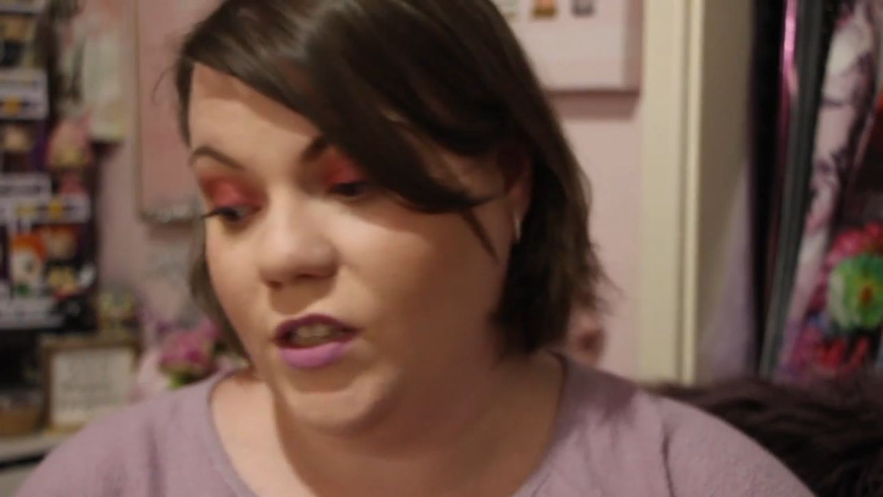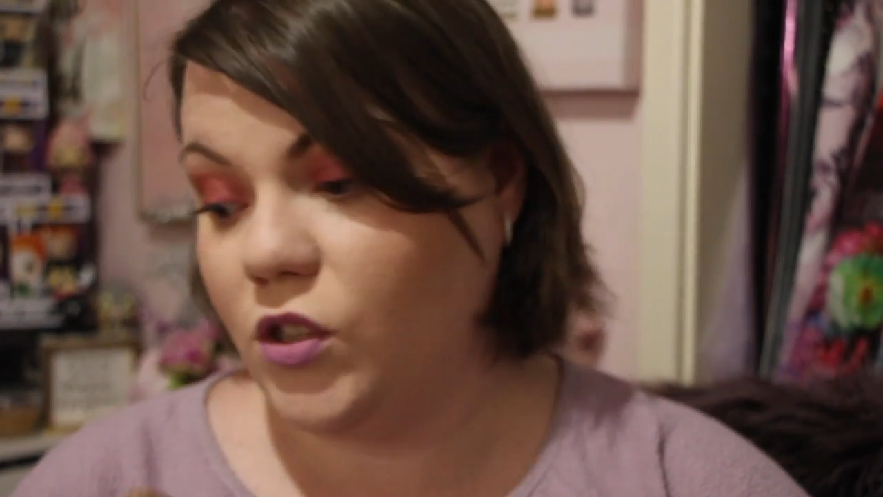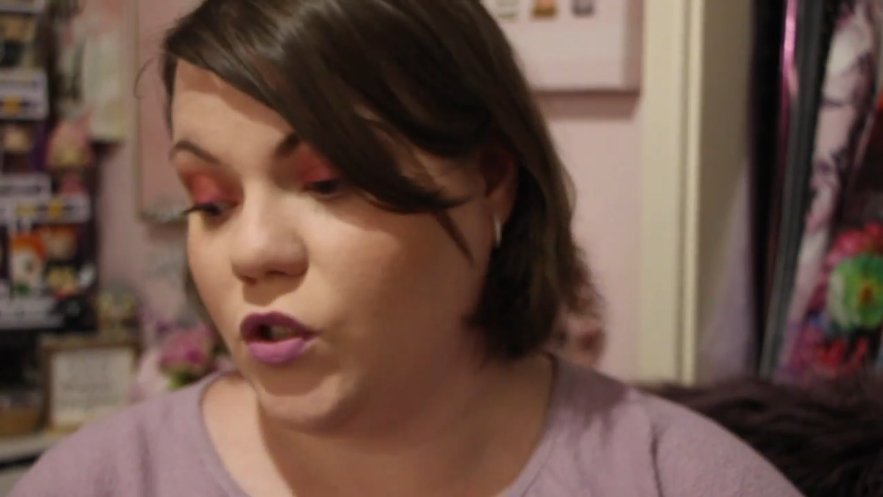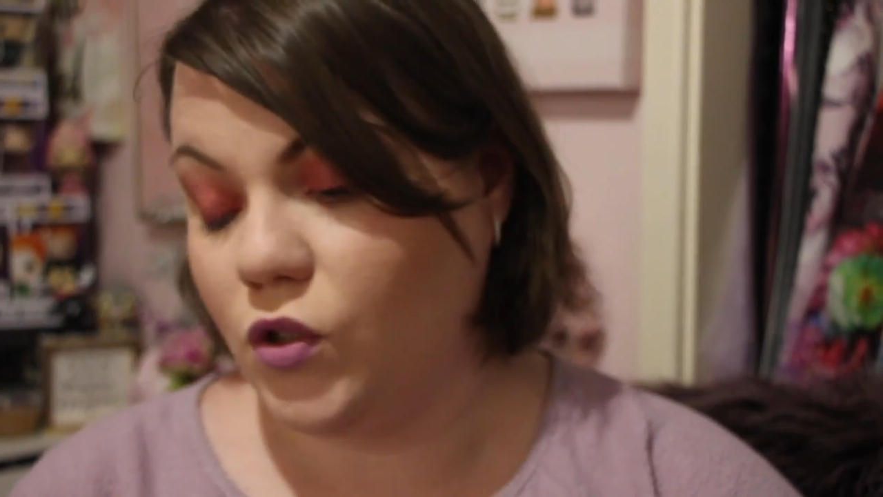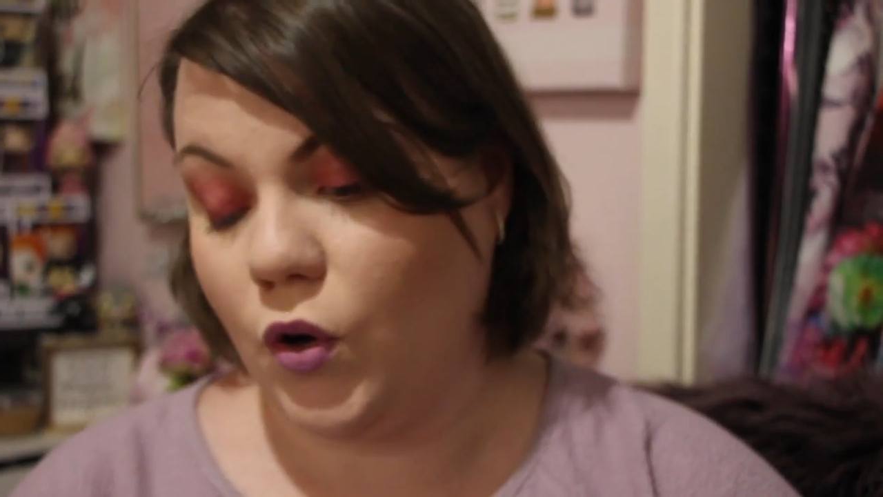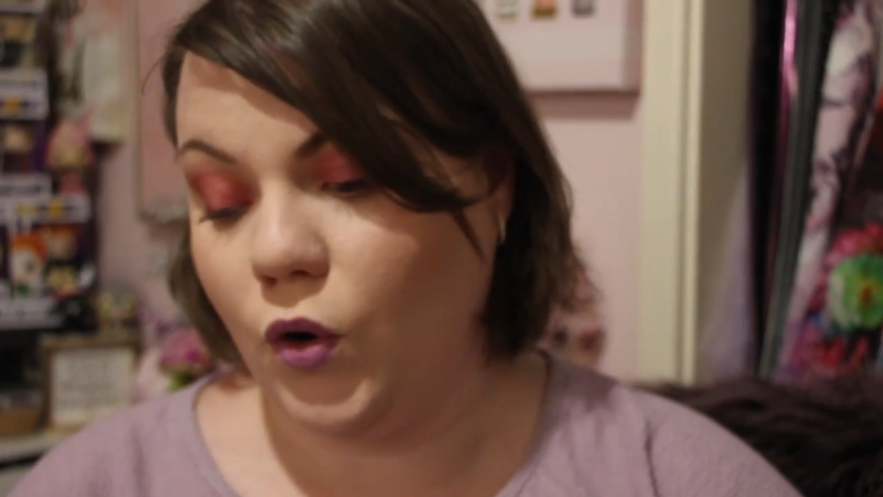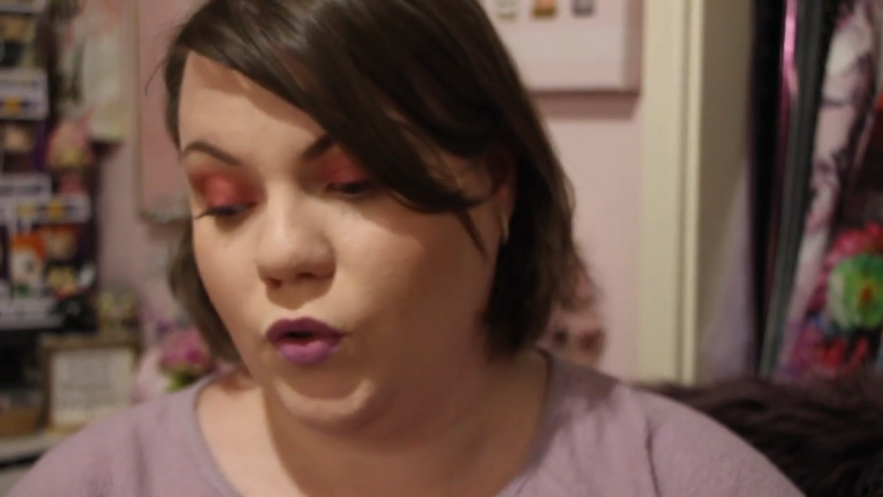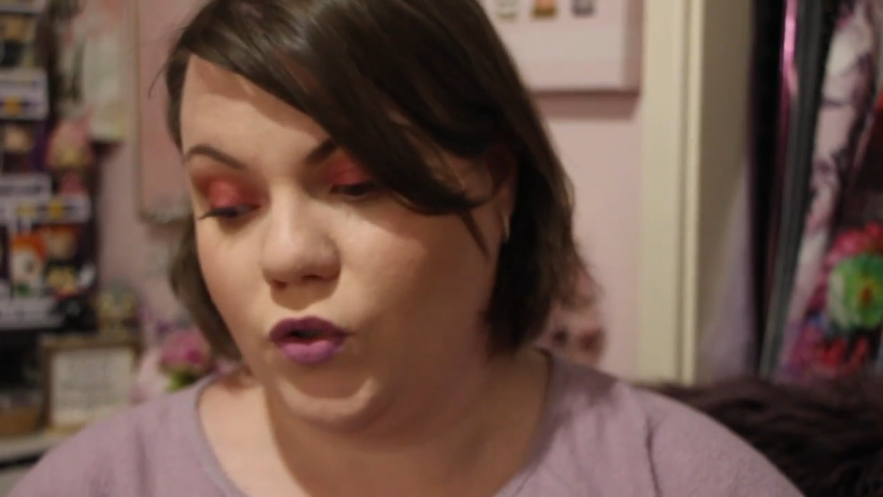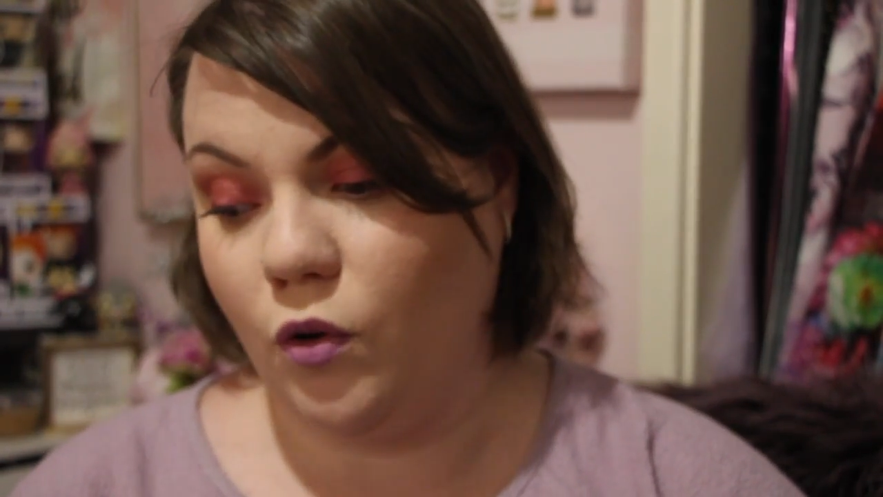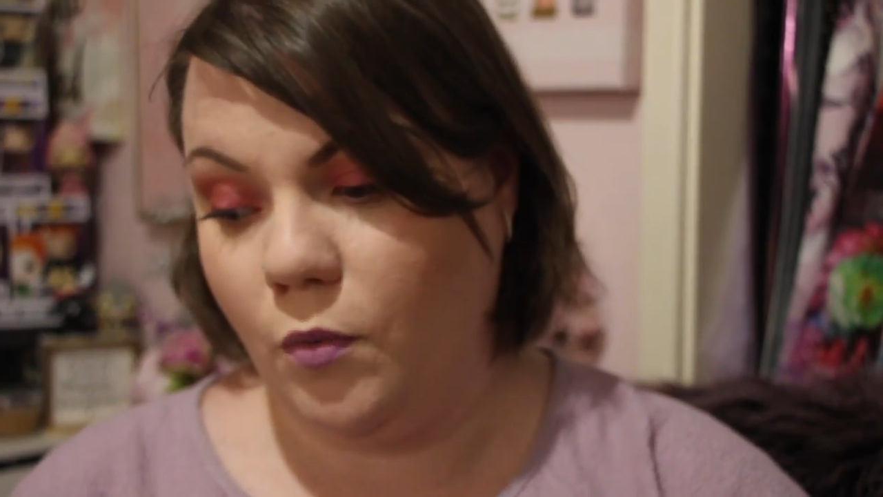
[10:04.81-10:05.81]
It's
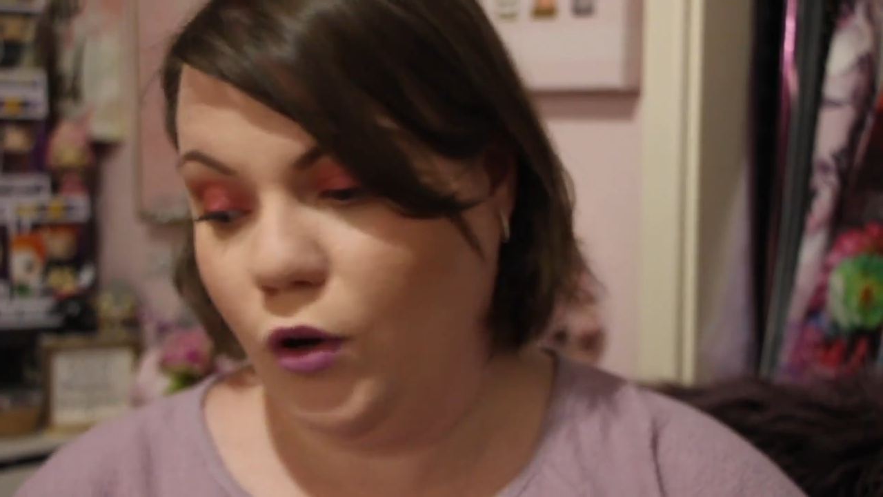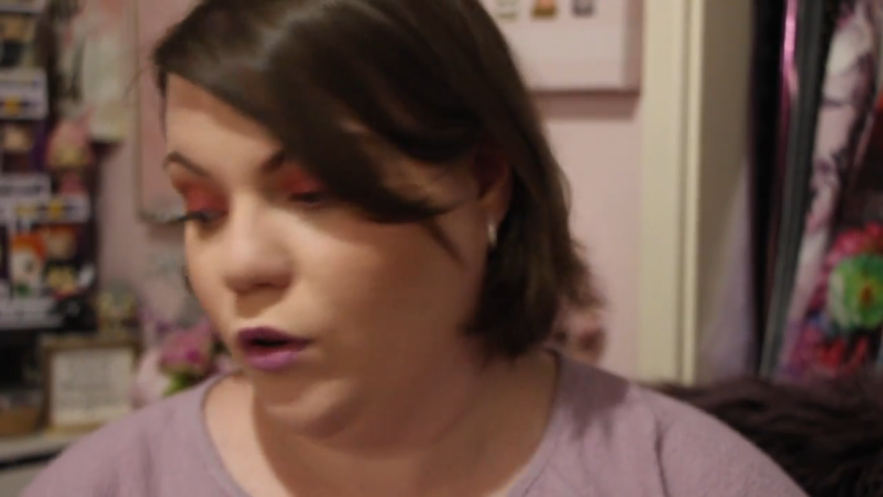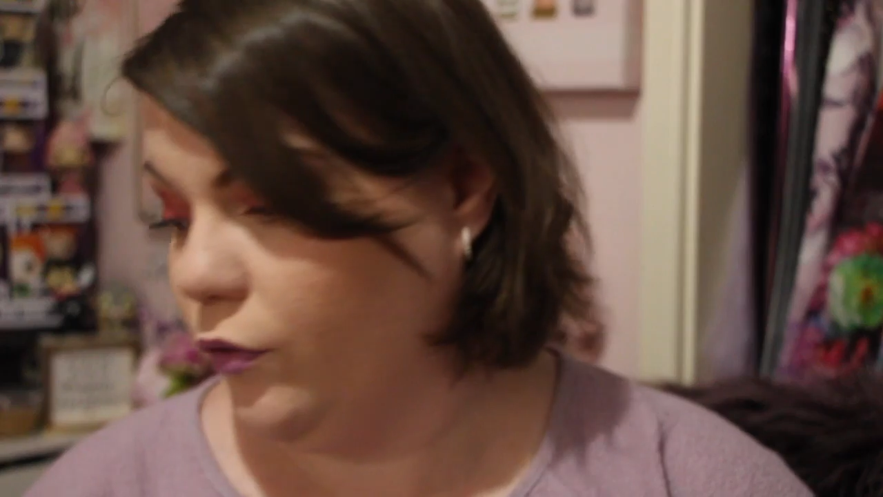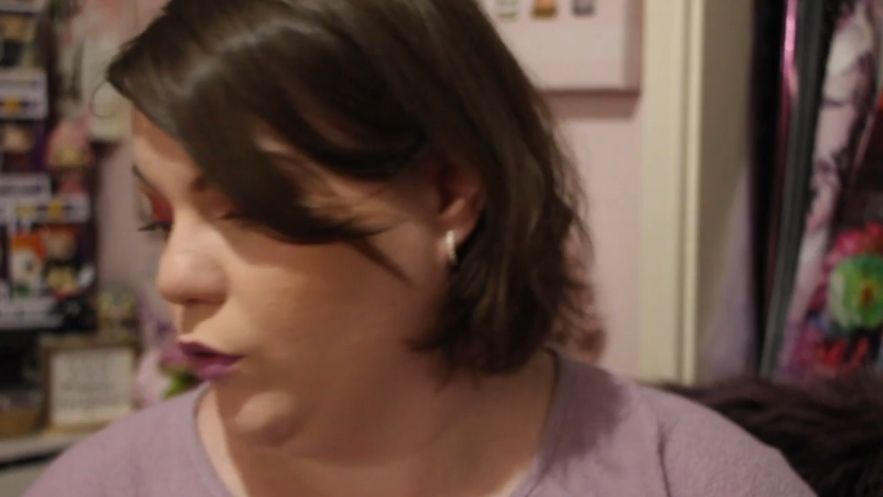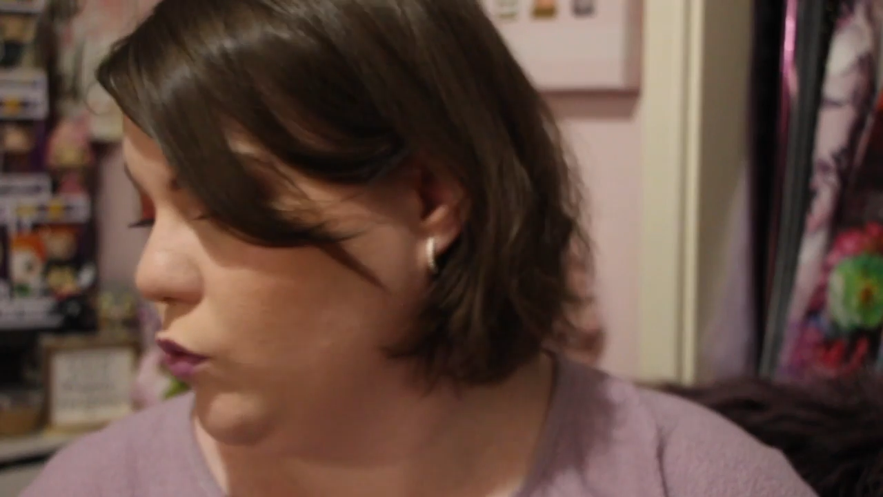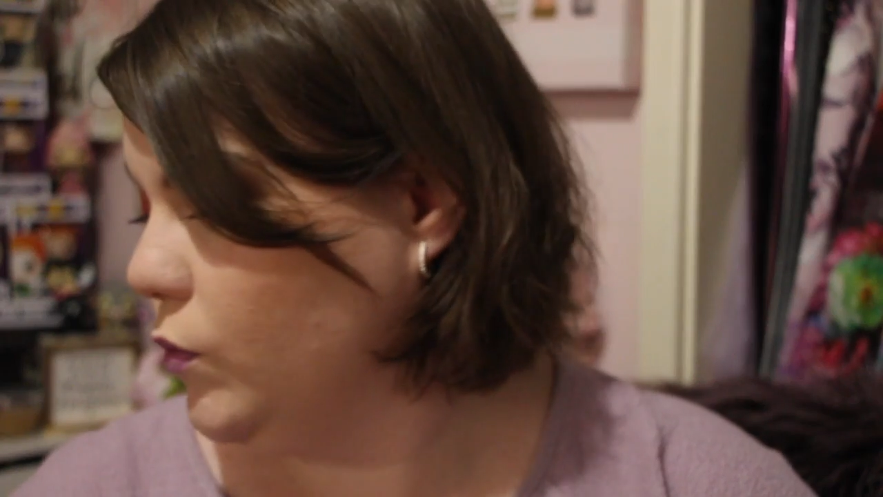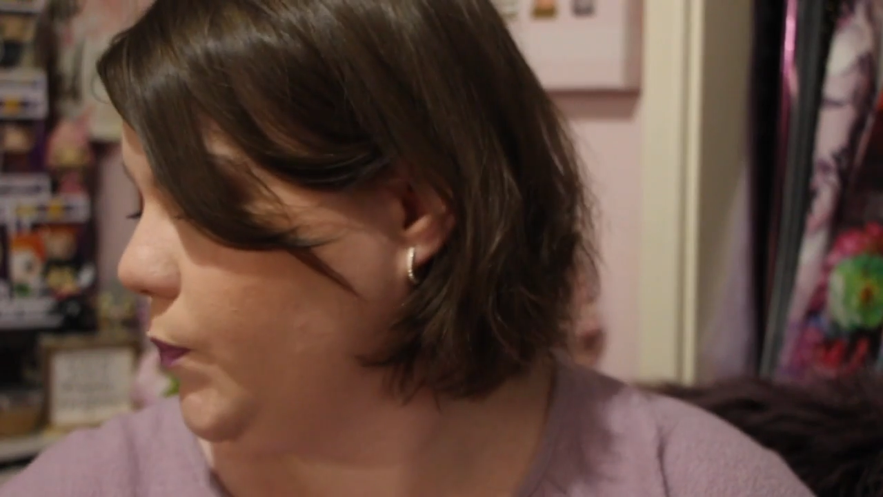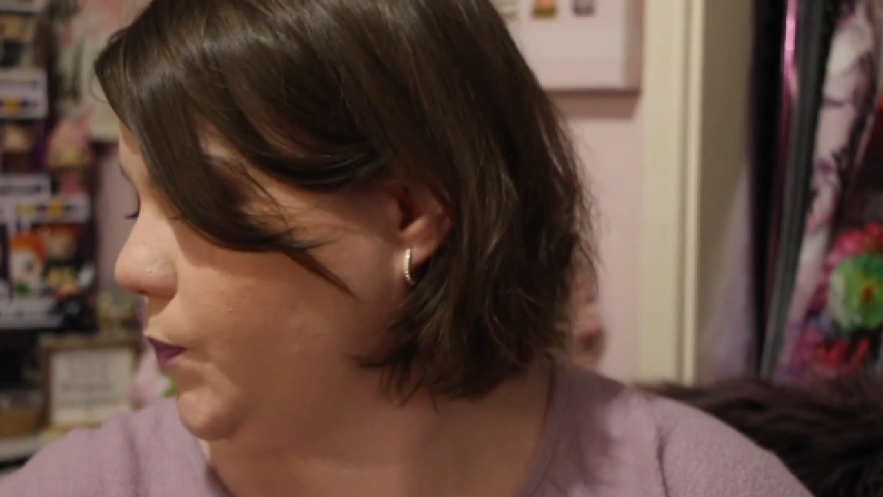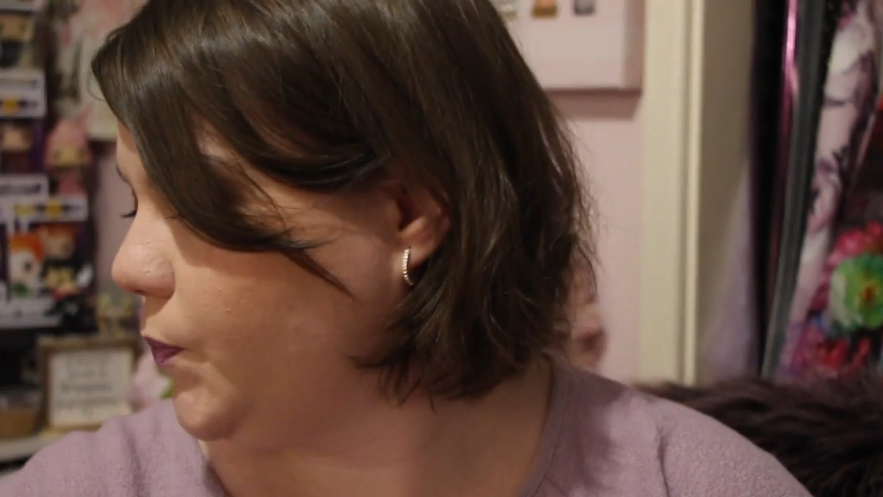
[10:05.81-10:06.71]
so beautiful.